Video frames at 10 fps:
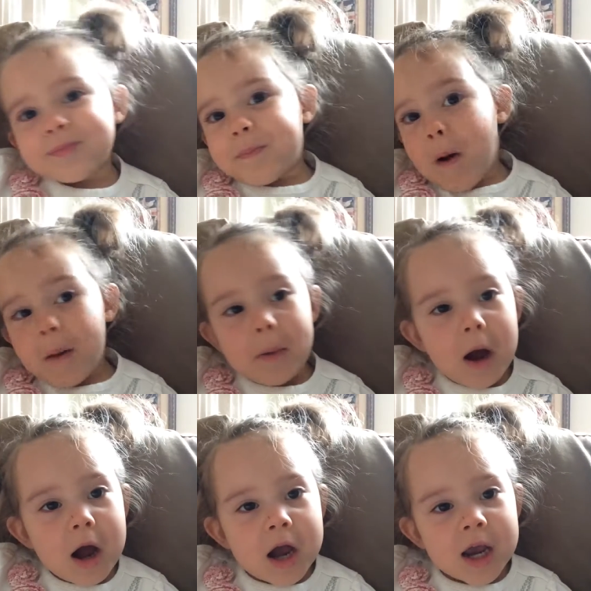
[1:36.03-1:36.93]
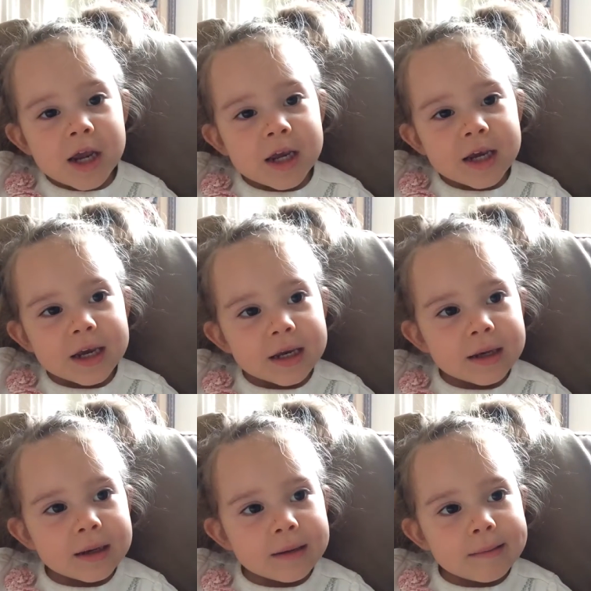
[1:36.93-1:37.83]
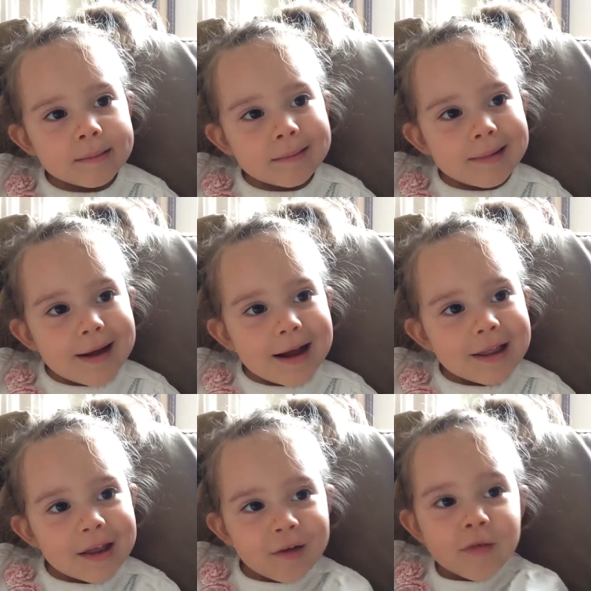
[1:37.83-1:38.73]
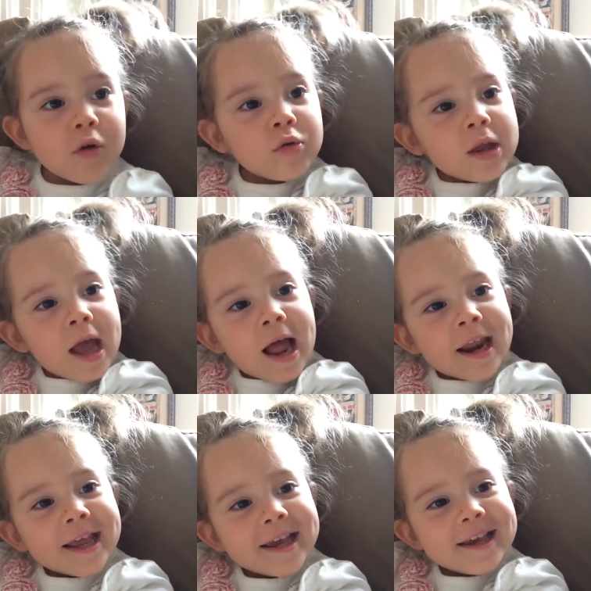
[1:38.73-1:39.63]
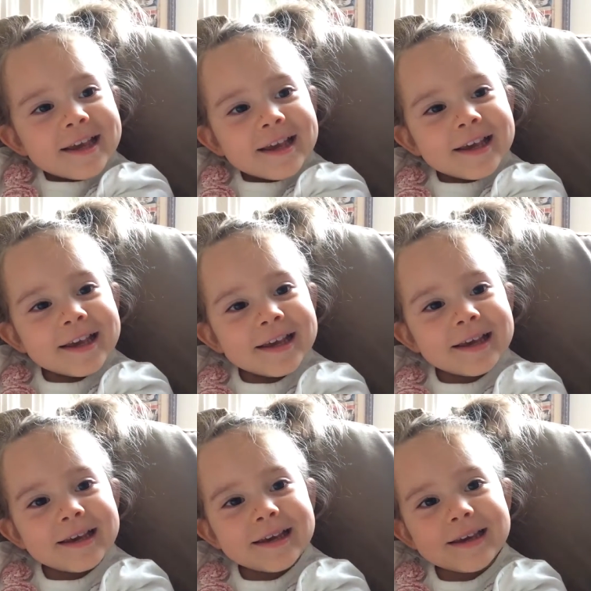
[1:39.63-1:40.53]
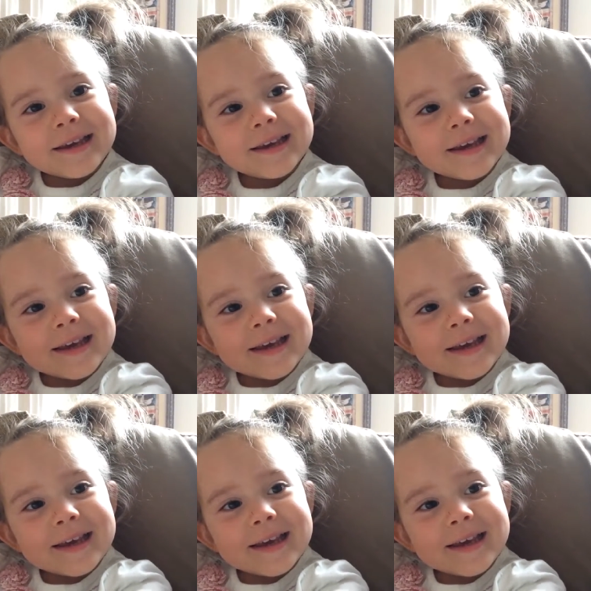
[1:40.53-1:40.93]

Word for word: Bye bye. And I love you, Daddy. I love you, Daddy. Thank you.